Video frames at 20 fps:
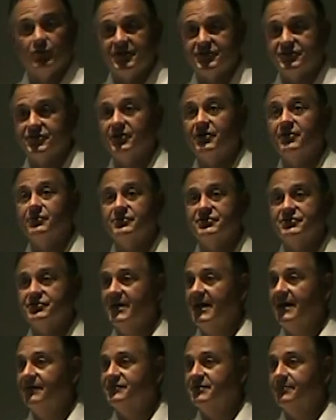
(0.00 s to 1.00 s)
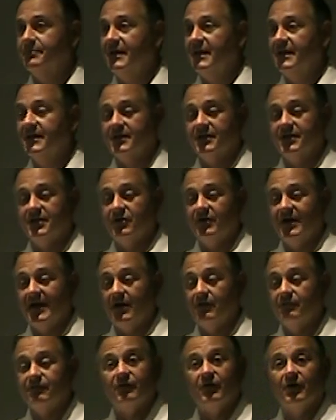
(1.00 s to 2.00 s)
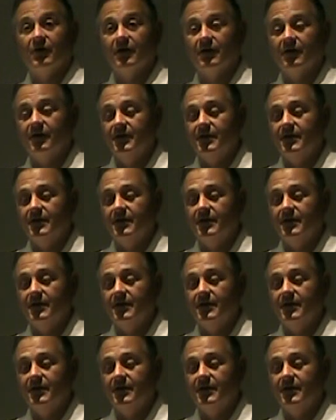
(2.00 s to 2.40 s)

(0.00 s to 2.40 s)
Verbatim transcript: what turn would you have to make and go how far.